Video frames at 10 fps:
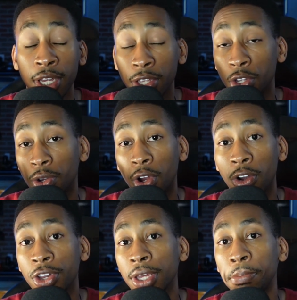you're
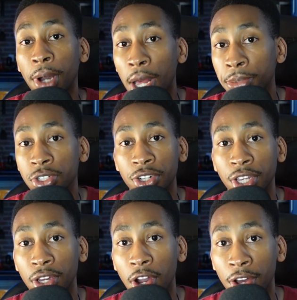earning
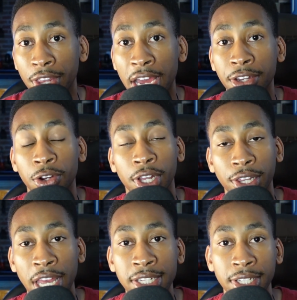publishing on that and you're
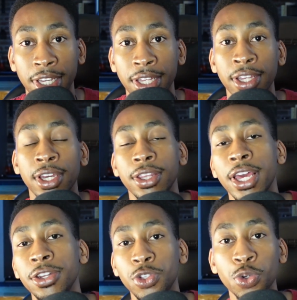collecting it,
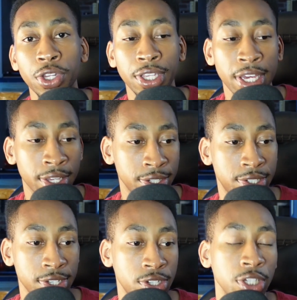then you can get
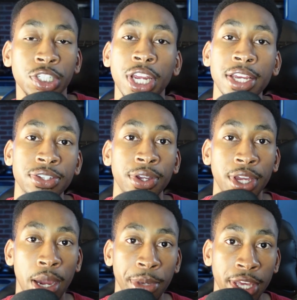consistent checks
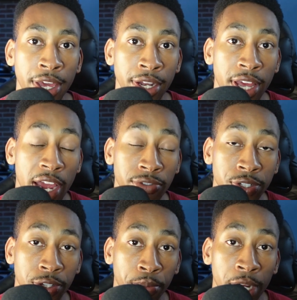coming in every
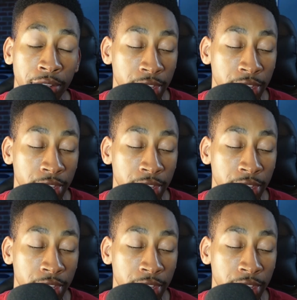single month.